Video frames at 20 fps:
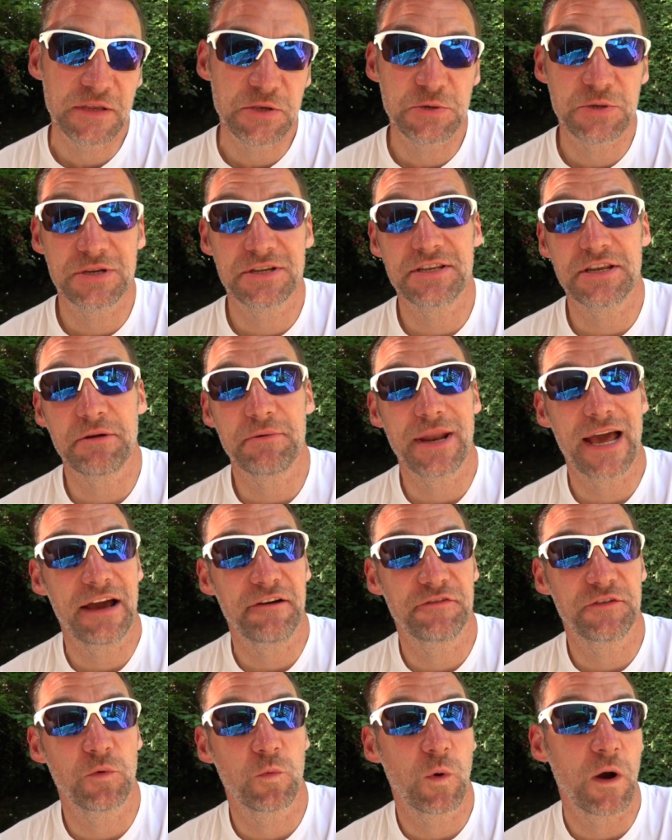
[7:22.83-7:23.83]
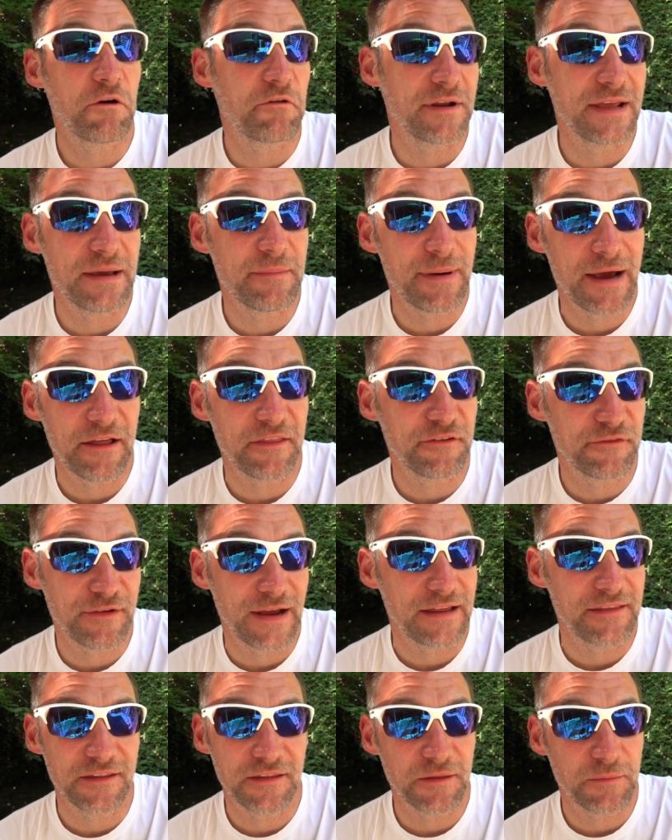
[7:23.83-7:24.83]
just don't have to worry about the
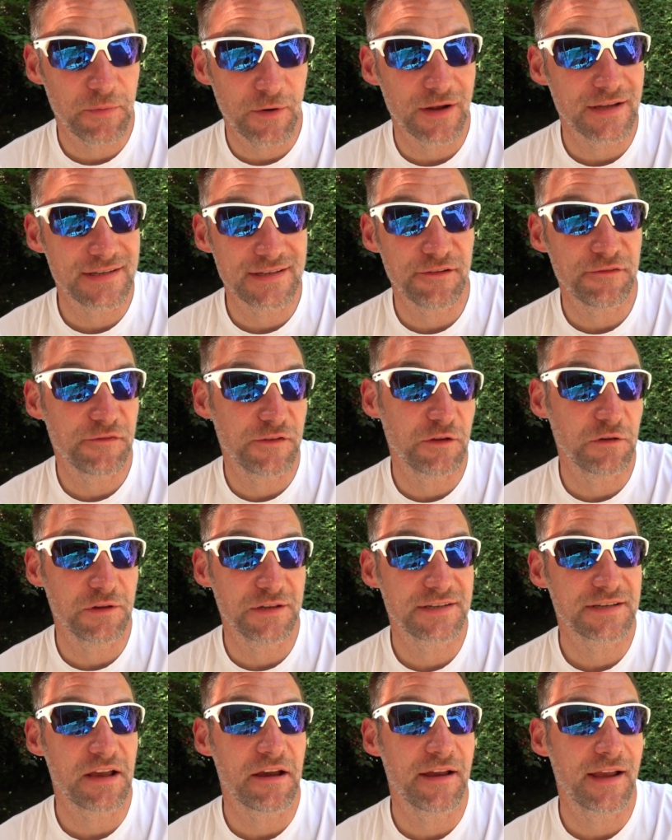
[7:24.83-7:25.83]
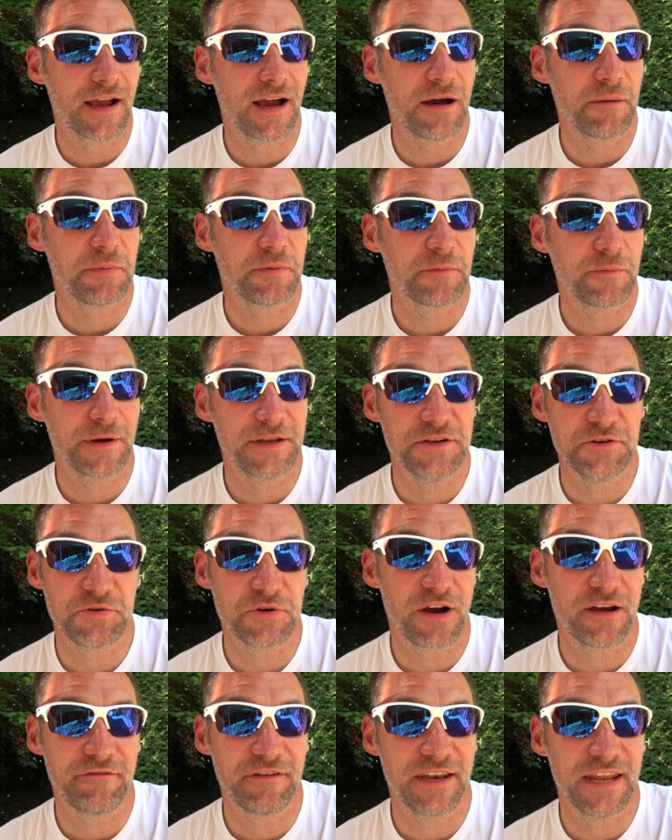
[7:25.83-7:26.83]
fact that the price of fuel is going up when you
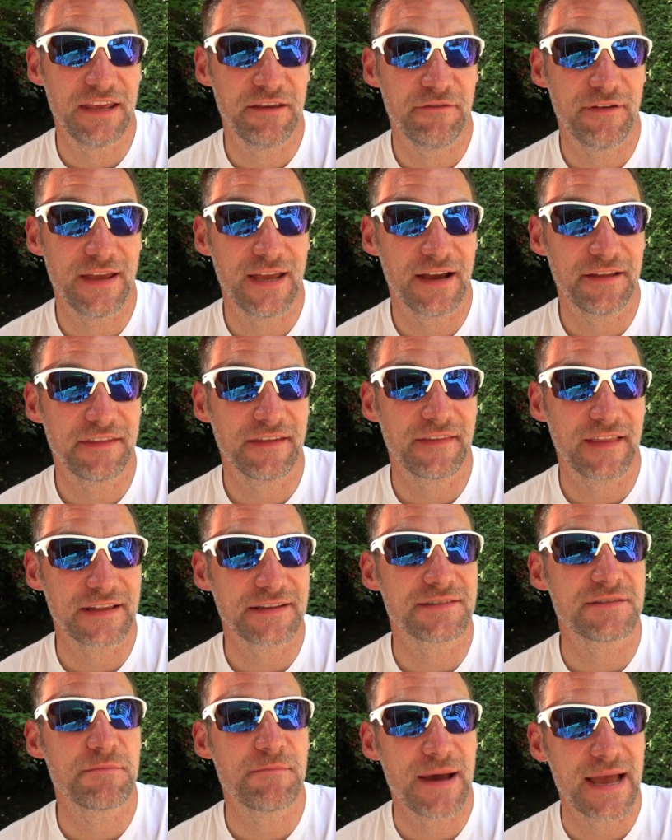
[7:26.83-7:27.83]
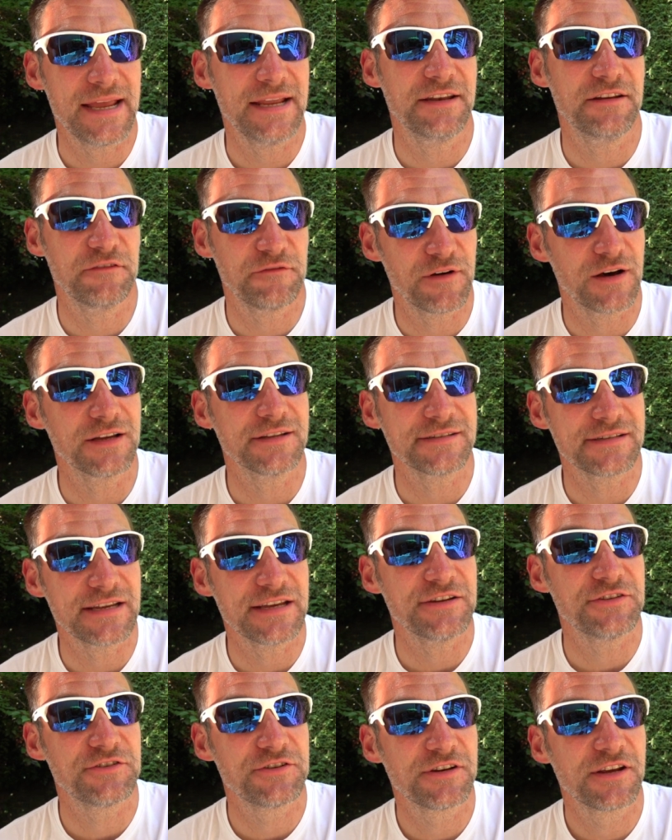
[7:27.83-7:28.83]
drive an EV. I think that's the main
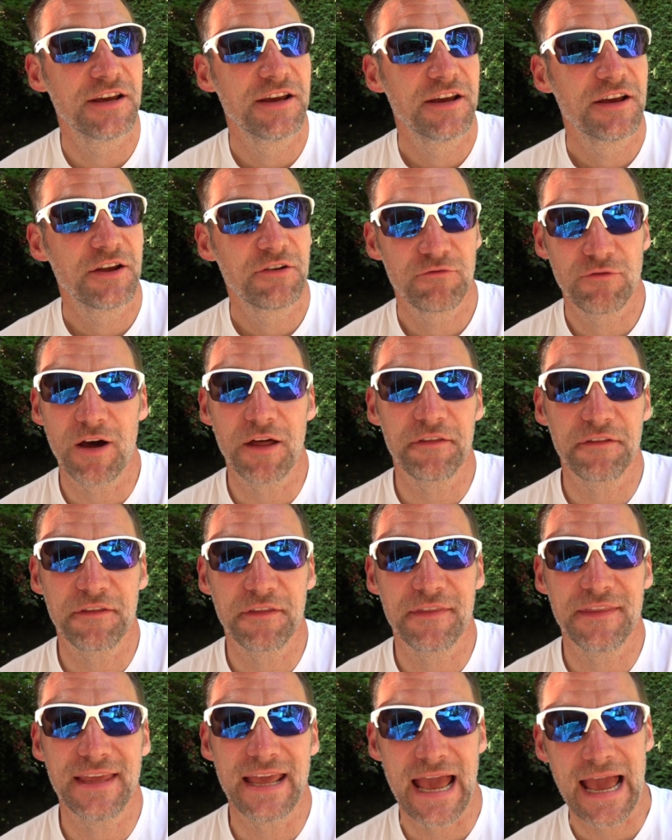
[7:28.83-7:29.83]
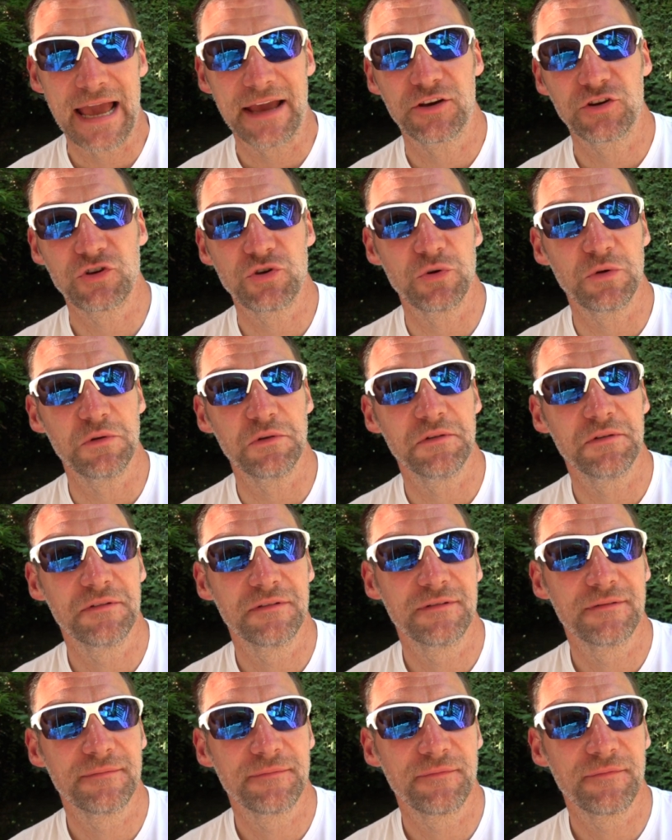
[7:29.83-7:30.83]
advantage, rather than the actual
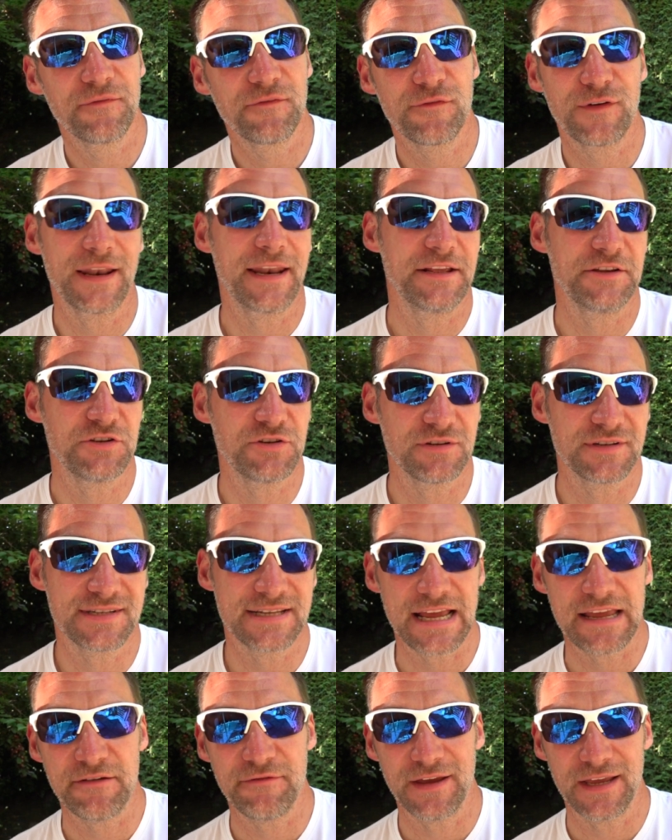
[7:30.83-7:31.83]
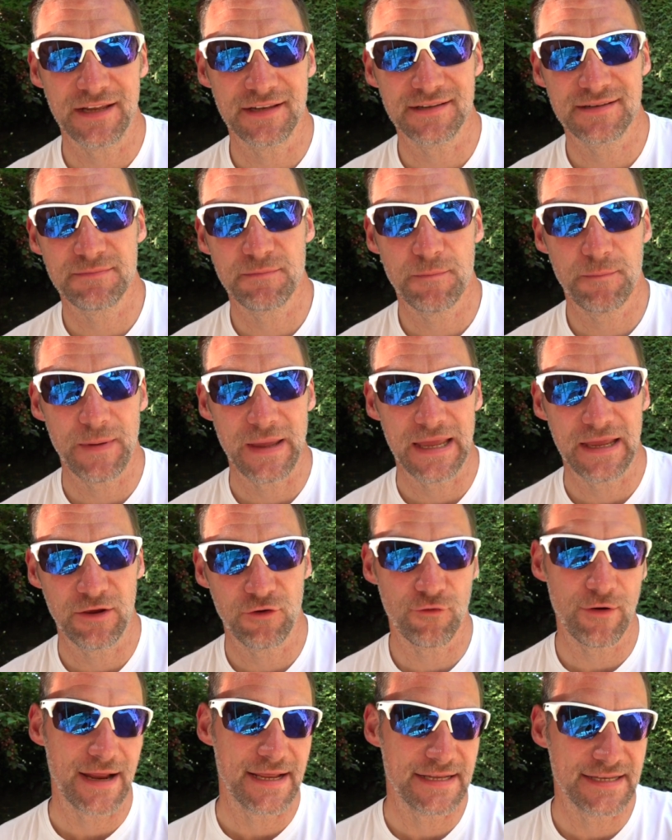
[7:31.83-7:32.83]
financial savings being
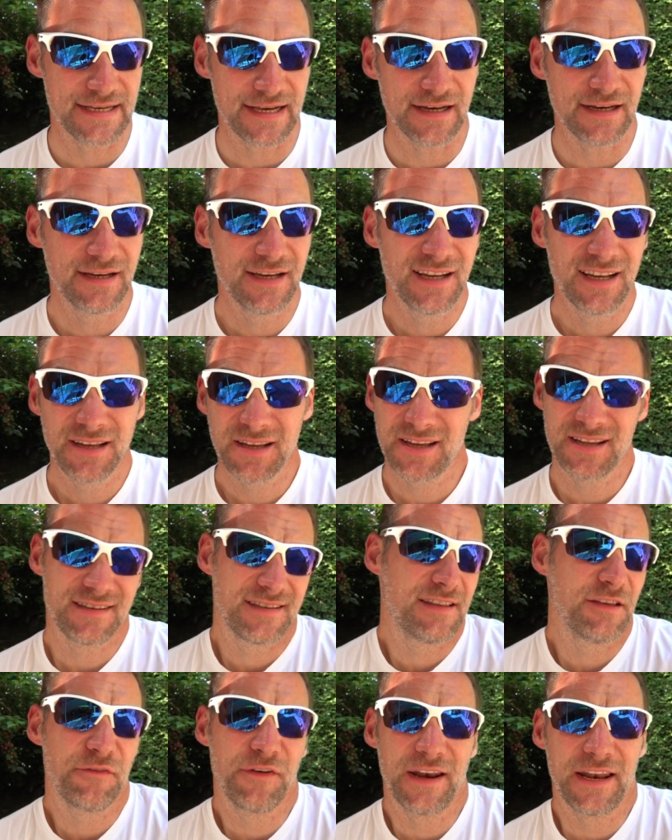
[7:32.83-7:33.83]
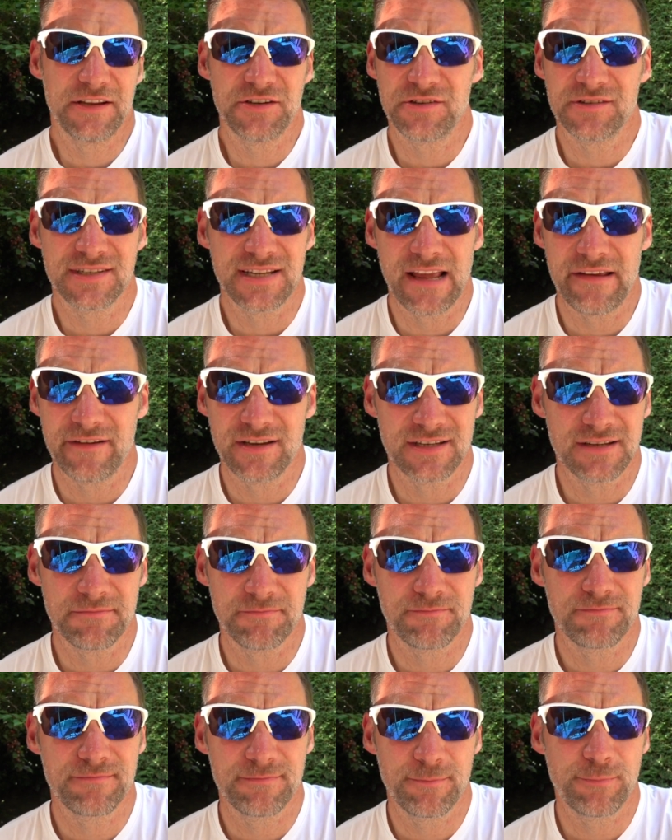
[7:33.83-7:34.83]
greater, because the financial savings are
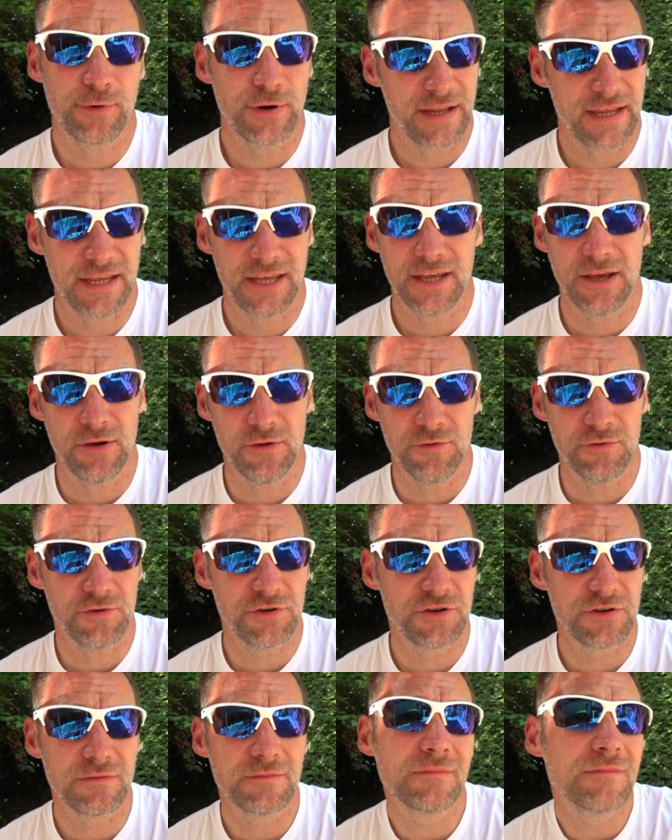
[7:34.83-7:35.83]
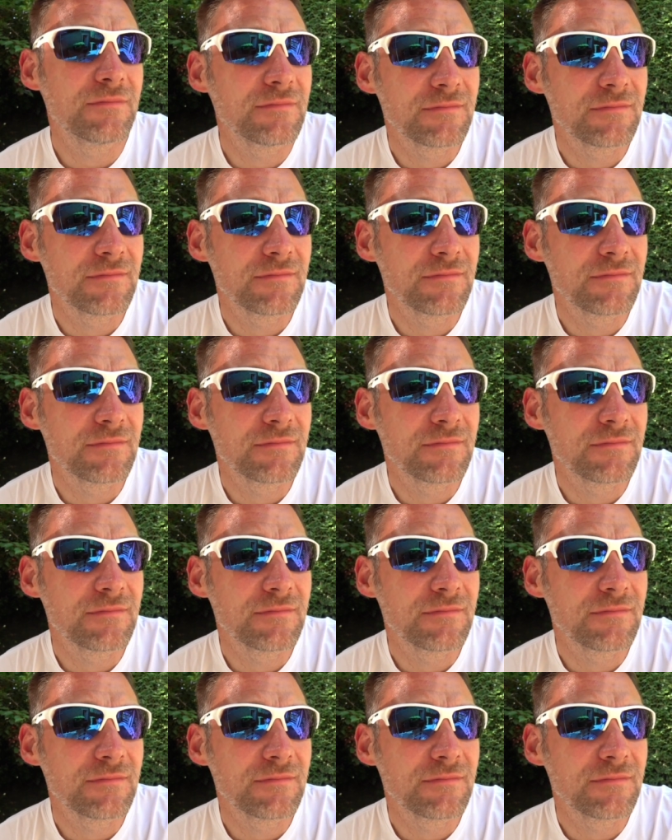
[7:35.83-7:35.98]
pretty huge,